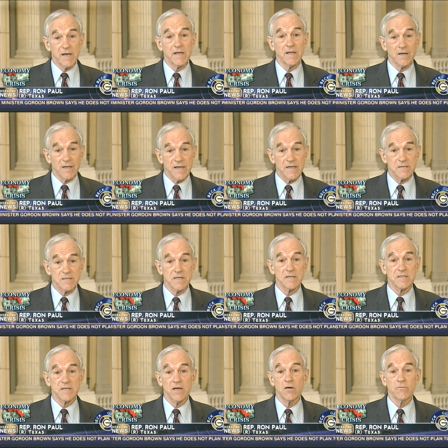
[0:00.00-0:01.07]
regulates
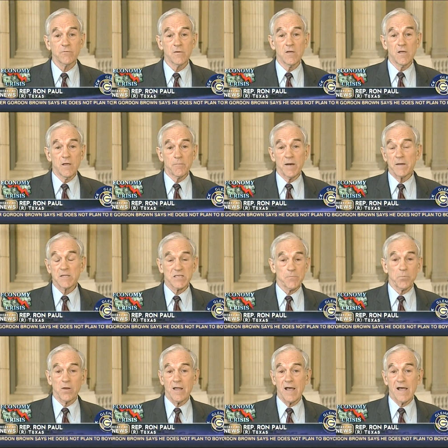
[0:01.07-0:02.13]
itself by
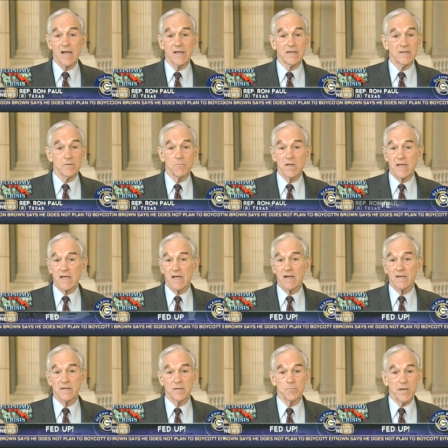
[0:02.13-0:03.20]
supply and
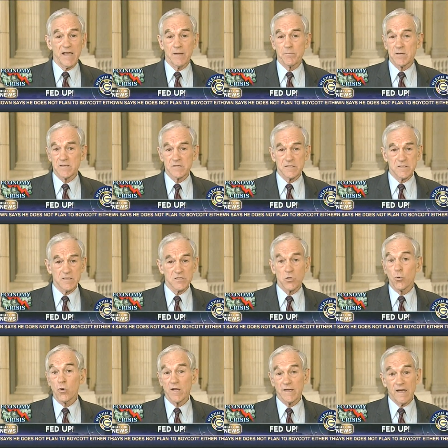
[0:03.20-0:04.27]
demand and bad businesses
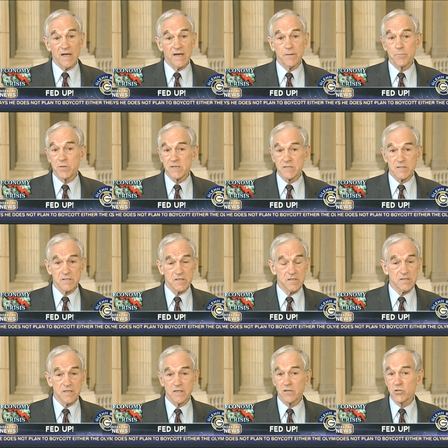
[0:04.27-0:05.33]
going out of
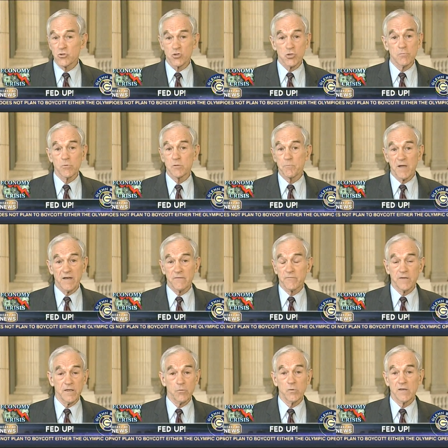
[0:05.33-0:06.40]
businesses and consumers
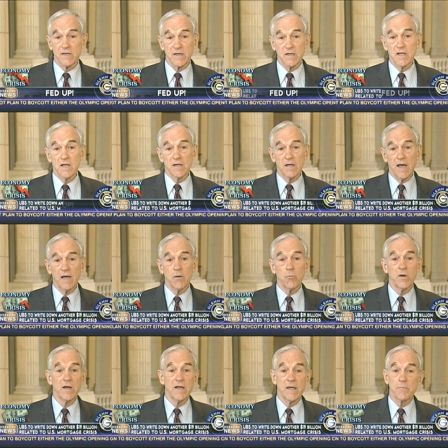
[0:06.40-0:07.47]
benefiting when
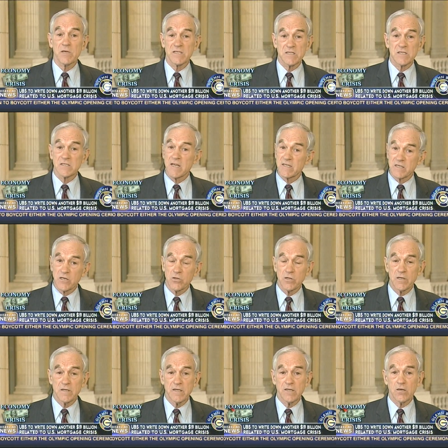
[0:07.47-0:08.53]
a business does a
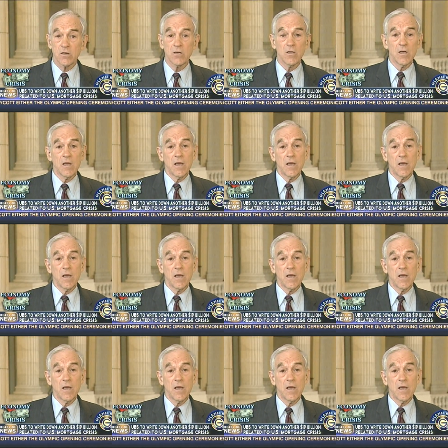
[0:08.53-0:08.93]
good deal.